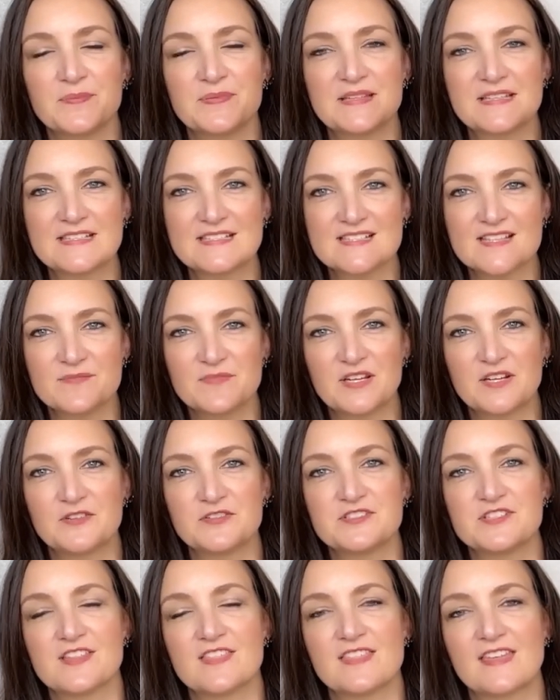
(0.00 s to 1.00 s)
Please let me know
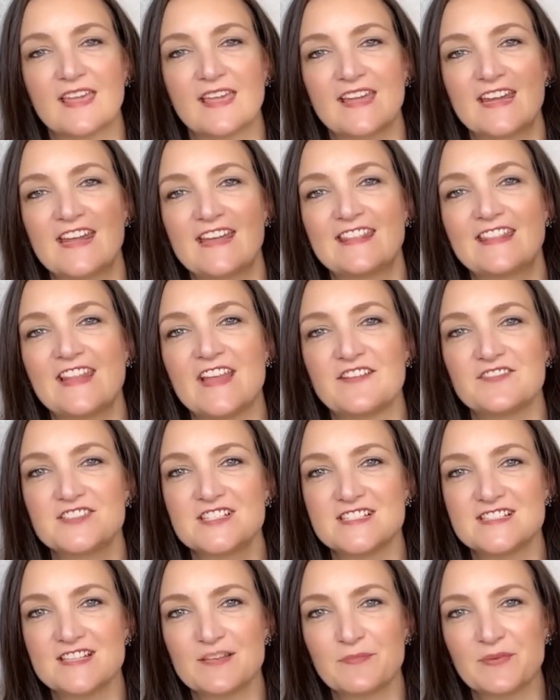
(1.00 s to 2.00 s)
what you think, and I'd love
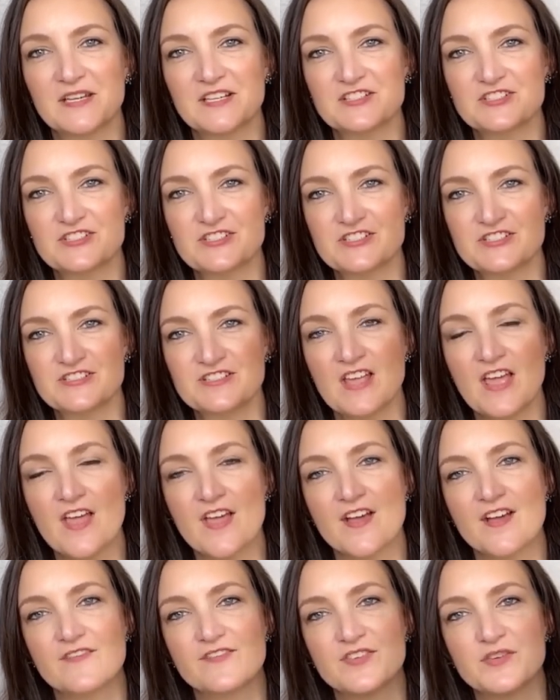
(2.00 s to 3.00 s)
to see pictures
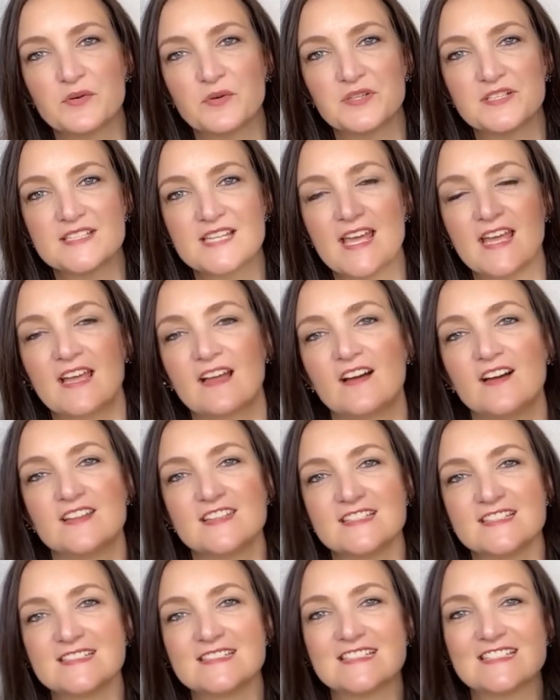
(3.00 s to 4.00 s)
of your take on
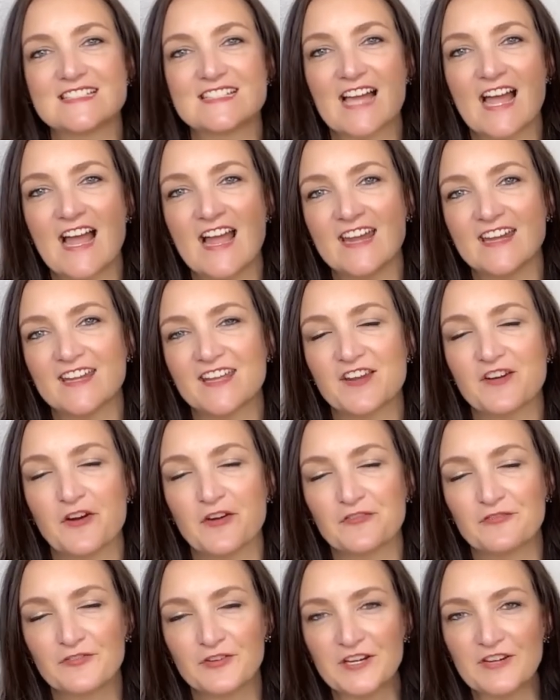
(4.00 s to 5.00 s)
this design in
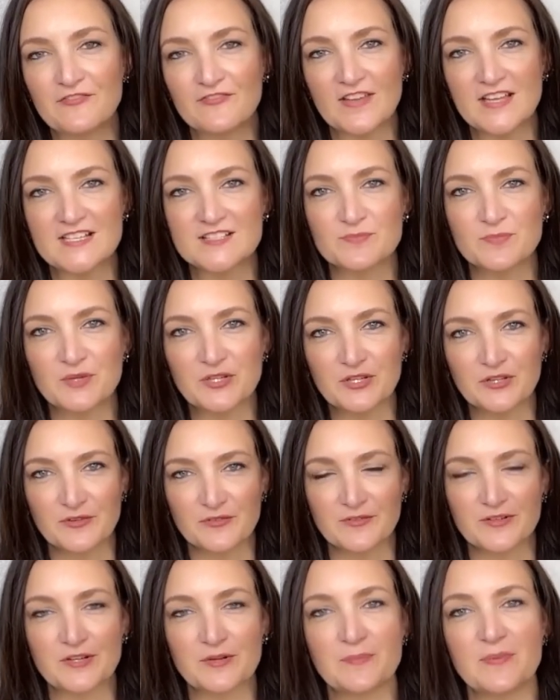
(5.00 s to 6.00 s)
our free Facebook
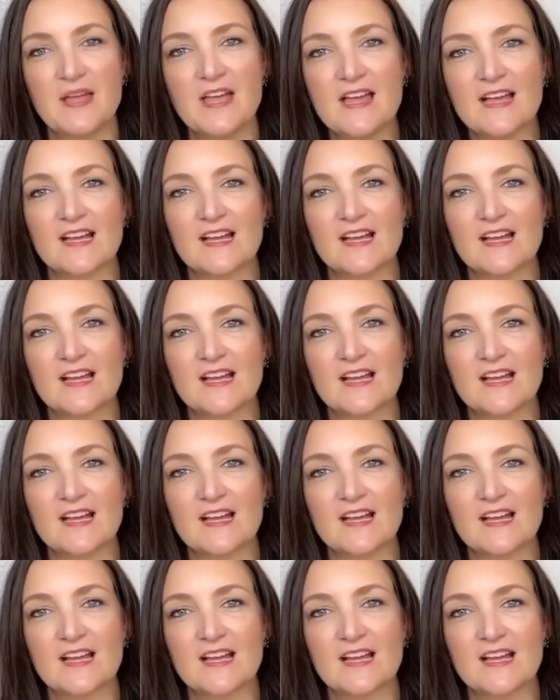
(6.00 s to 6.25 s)
group.